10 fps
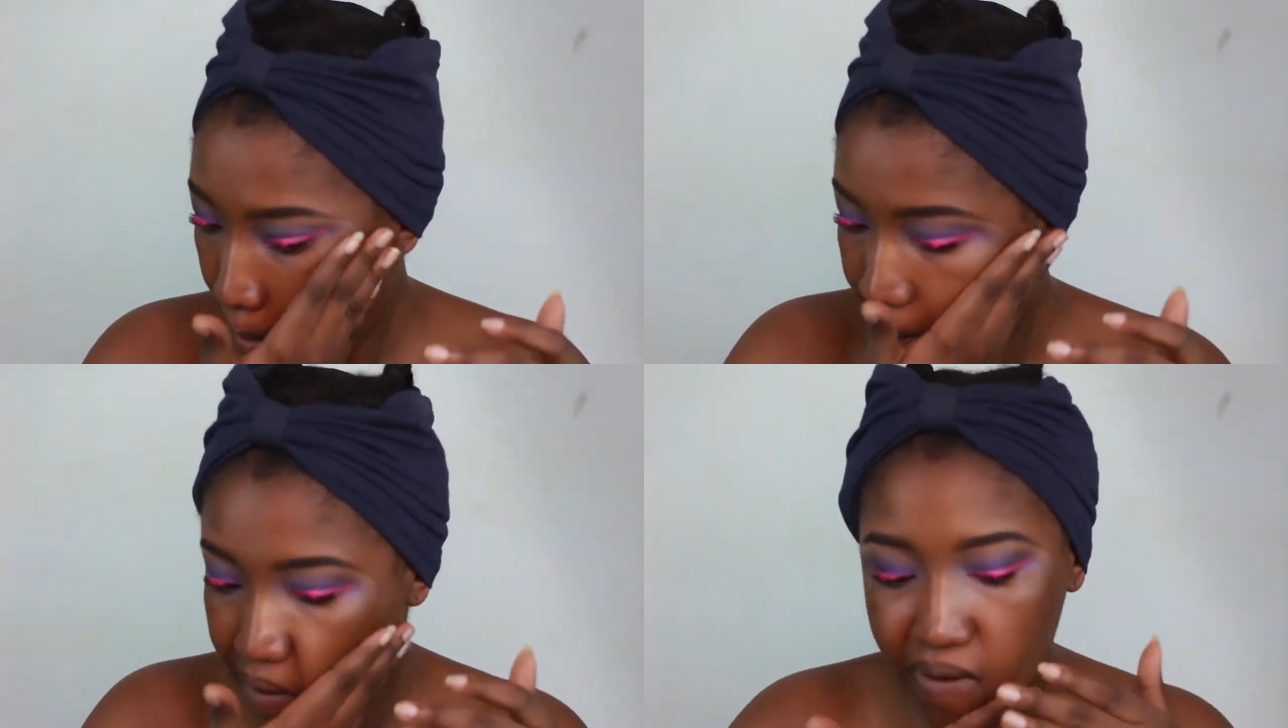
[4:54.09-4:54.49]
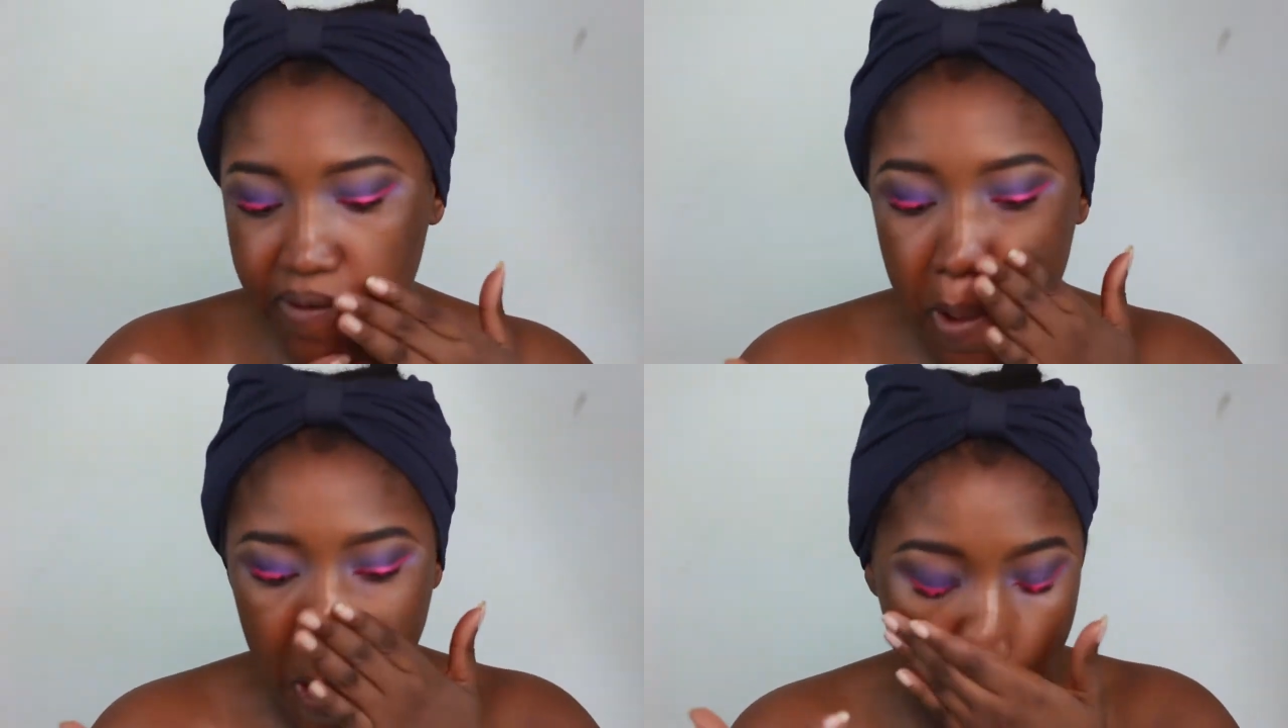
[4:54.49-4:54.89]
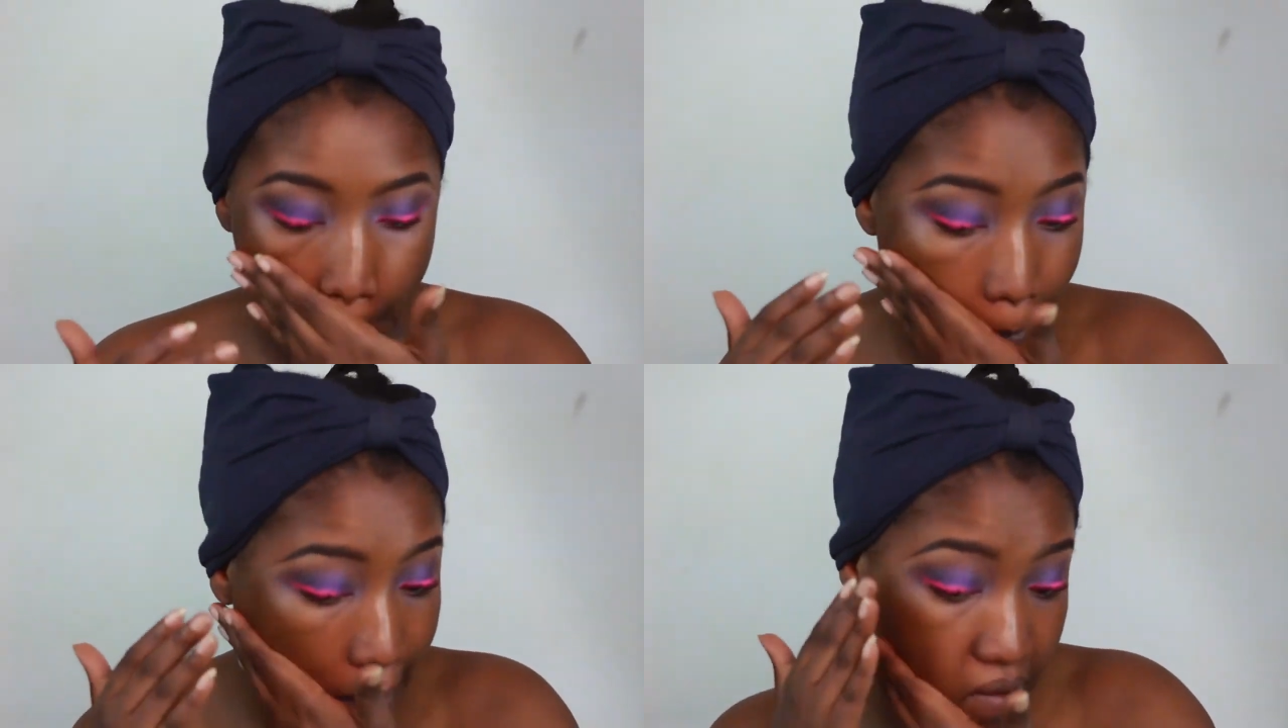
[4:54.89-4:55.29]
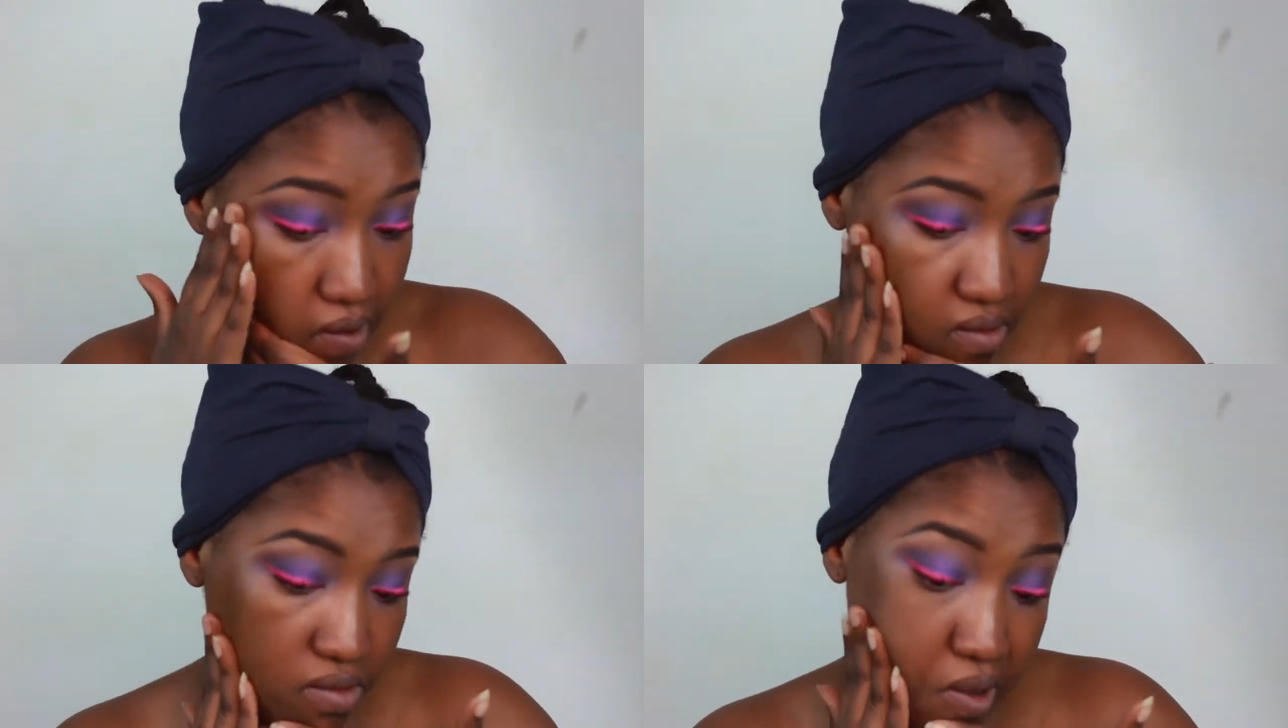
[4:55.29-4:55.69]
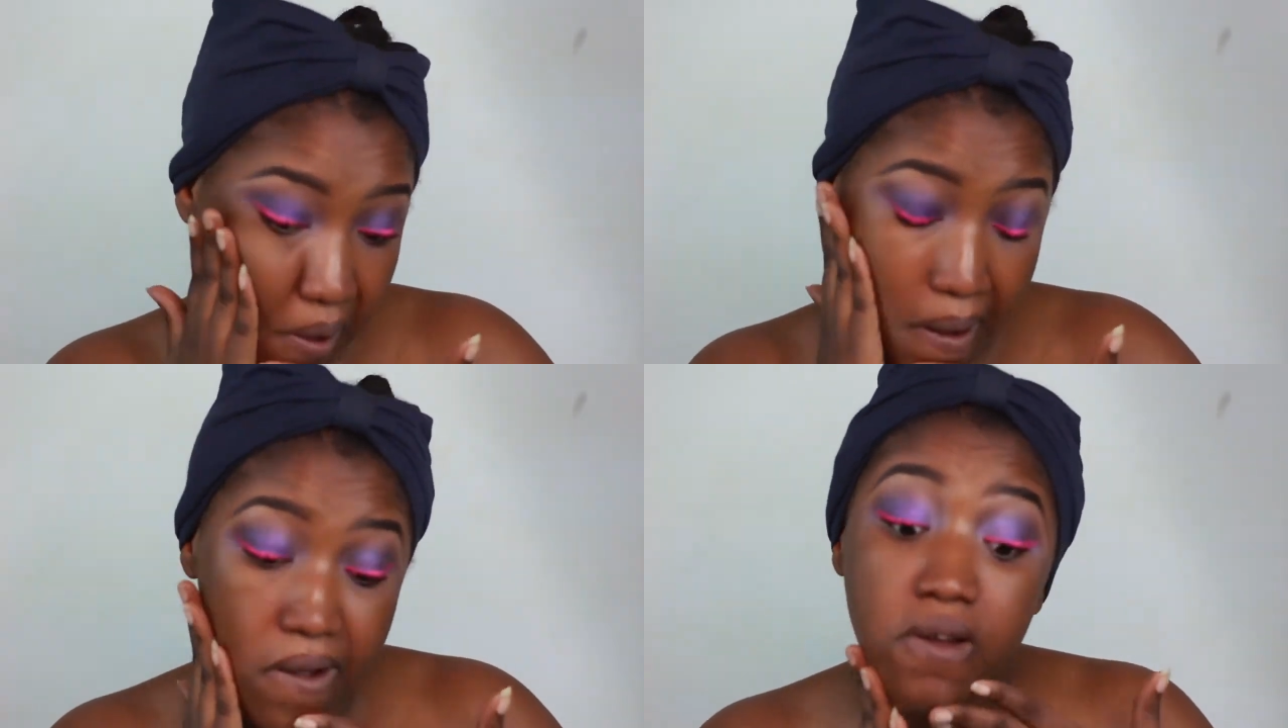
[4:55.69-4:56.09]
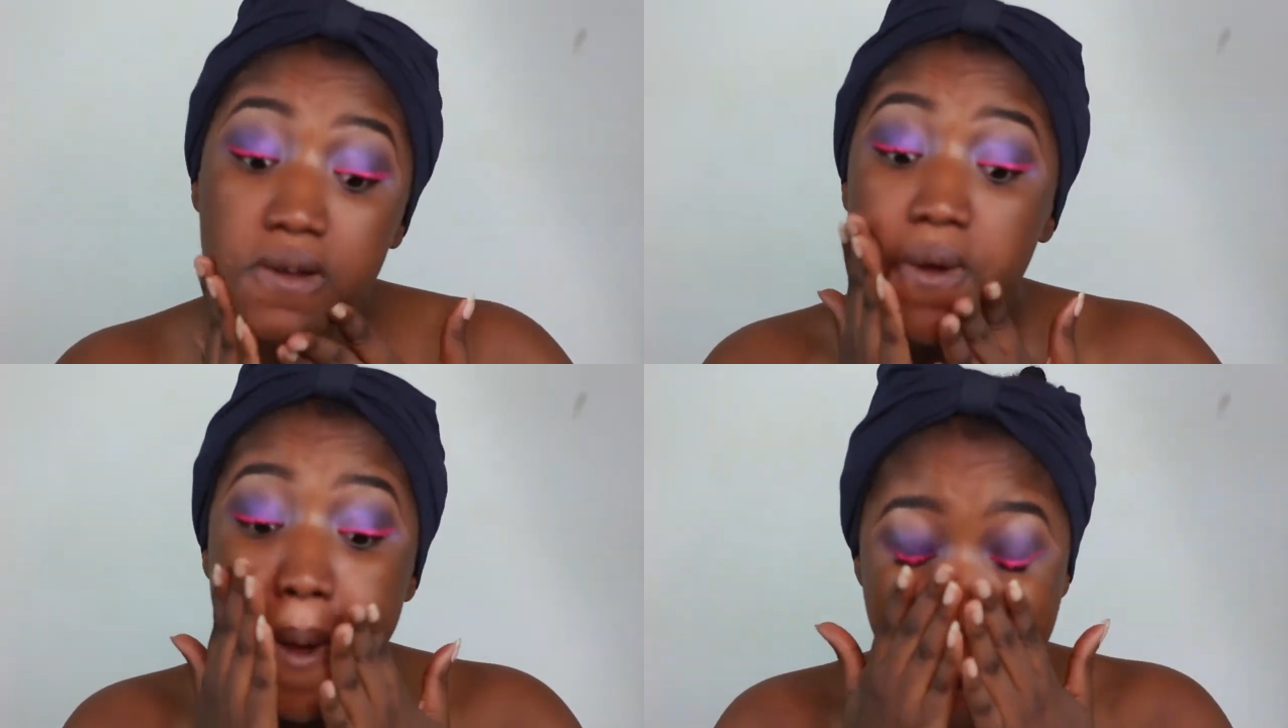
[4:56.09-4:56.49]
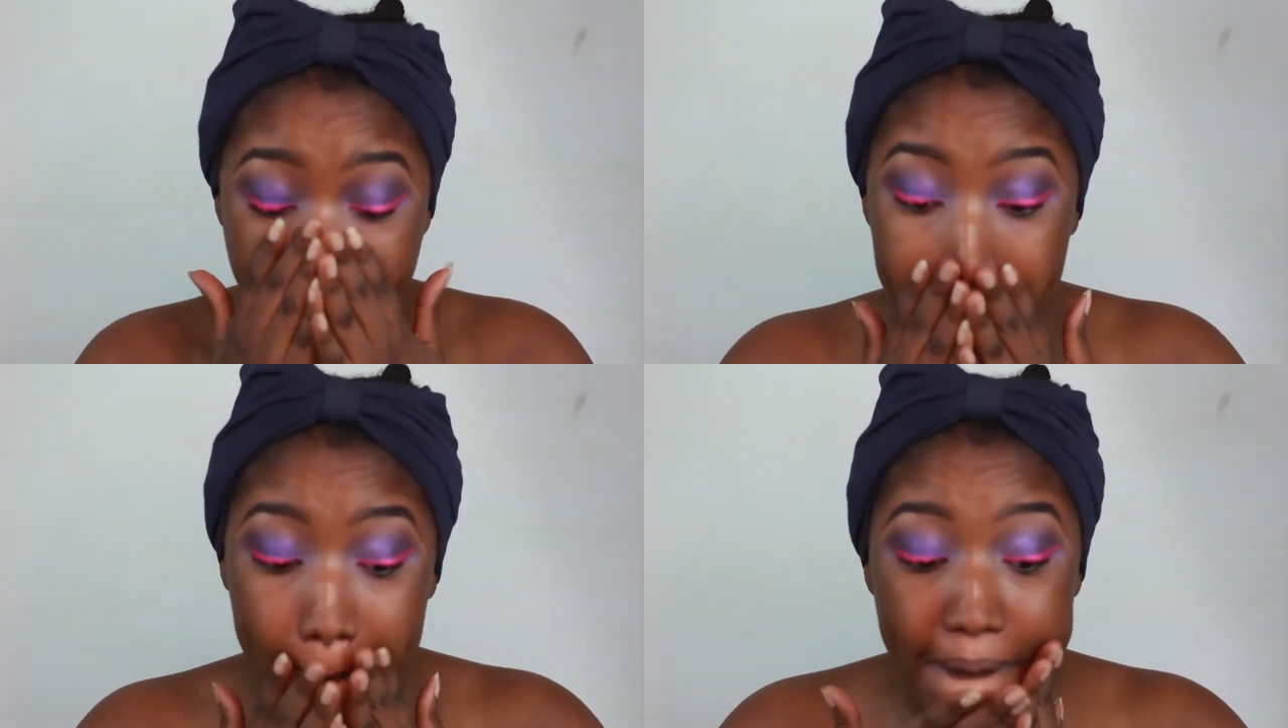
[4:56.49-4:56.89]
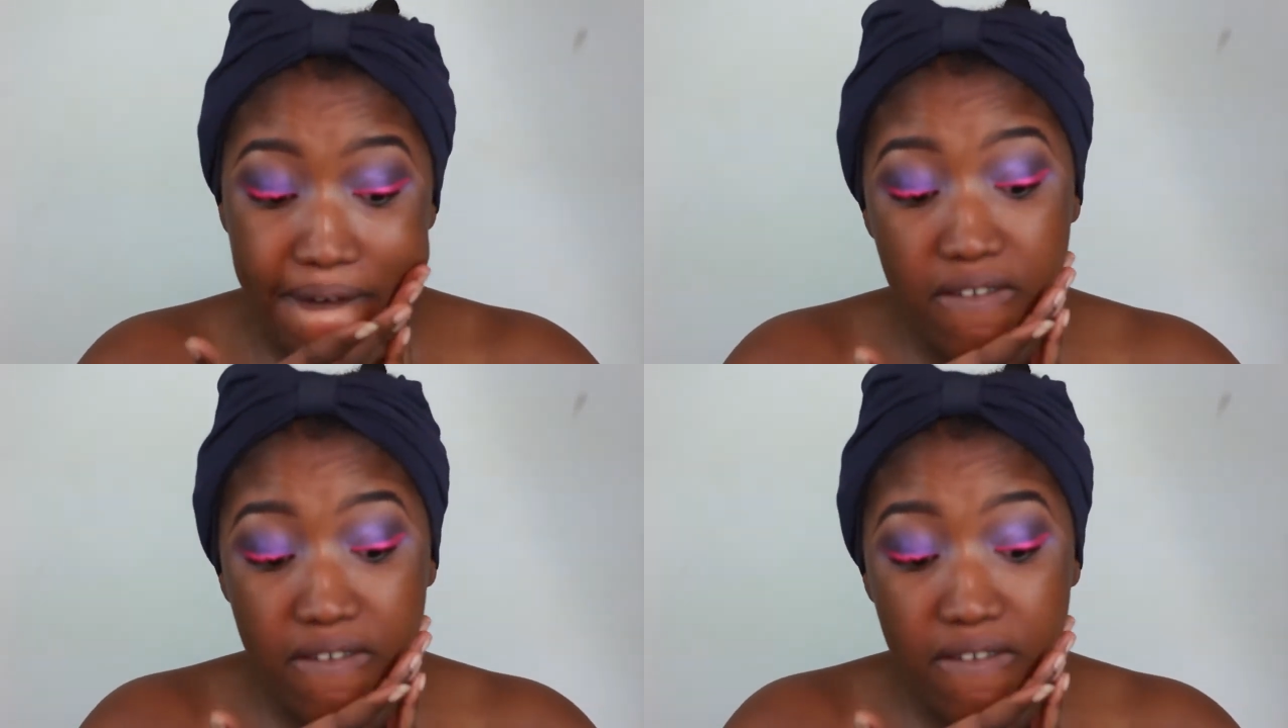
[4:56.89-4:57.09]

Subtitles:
be using this illuminator from